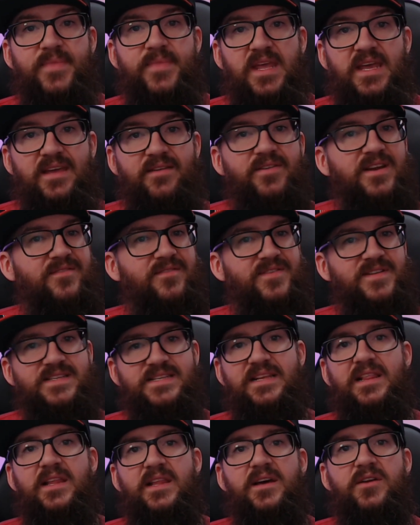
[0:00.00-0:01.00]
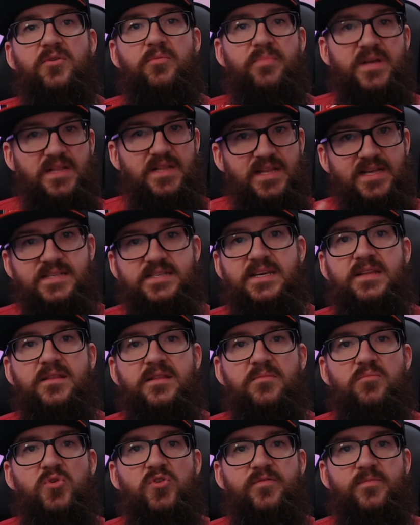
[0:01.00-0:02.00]
Even if it's a little bit, let's get
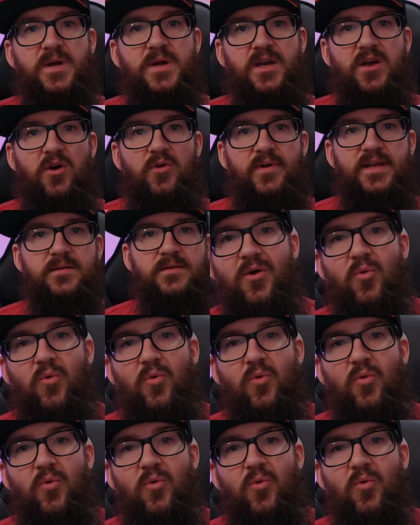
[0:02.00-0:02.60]
the movement going.